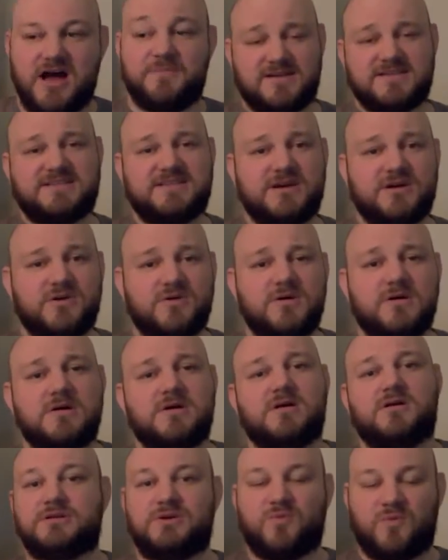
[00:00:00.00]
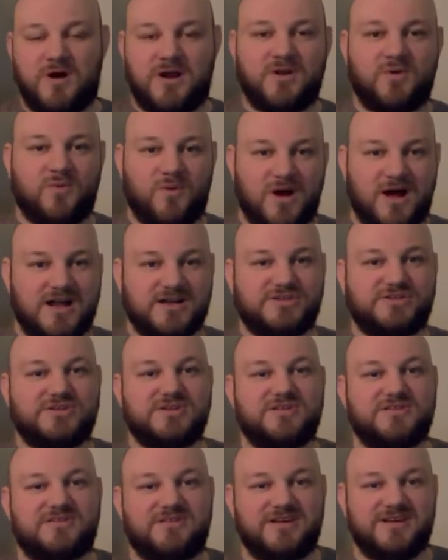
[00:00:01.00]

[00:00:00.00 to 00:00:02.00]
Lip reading: Also, you want to watch